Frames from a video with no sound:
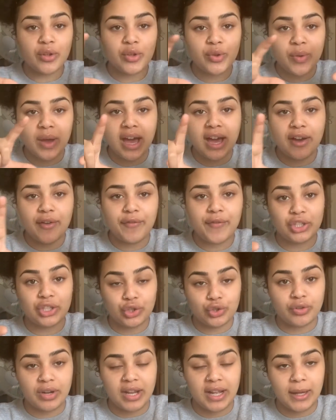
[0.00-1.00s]
you have the
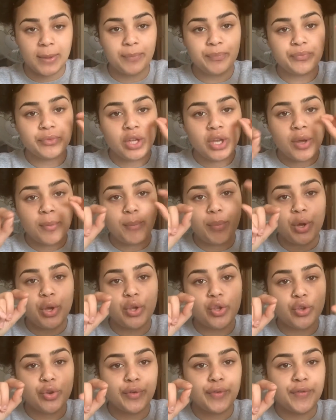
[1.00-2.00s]
string,
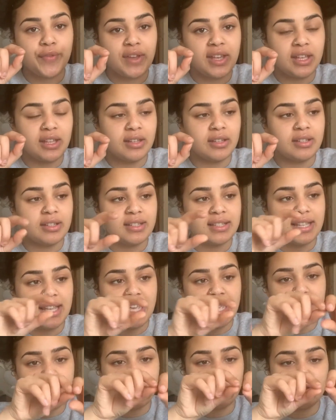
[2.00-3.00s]
put your fingers,
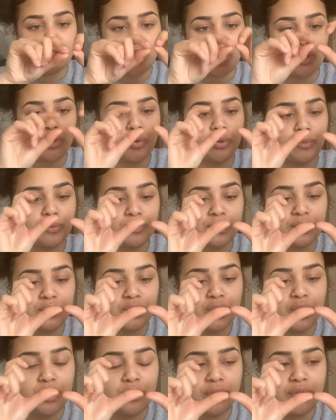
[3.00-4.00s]
so your
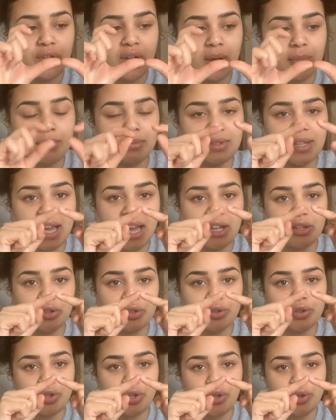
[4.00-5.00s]
2 thumbs and your
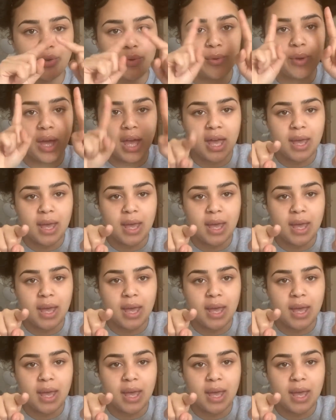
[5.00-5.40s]
2